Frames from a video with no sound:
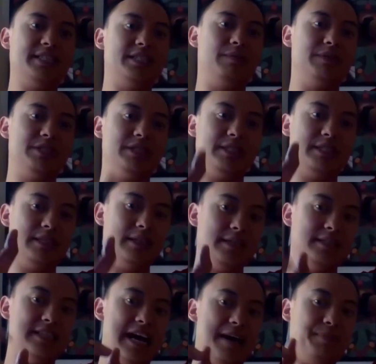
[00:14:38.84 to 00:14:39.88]
Someone just
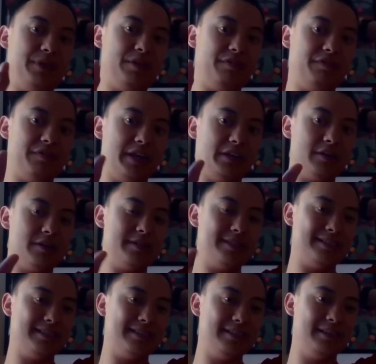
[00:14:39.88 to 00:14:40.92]
tapping their fingers
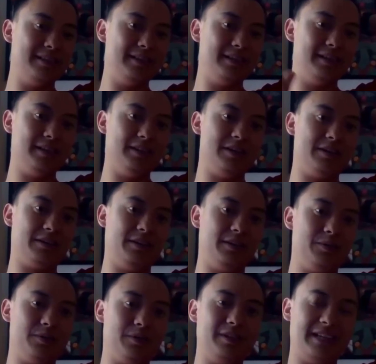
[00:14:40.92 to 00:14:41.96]
along the
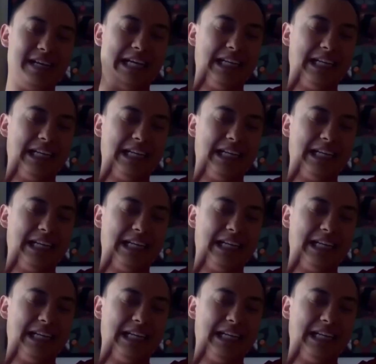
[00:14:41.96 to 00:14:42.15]
door,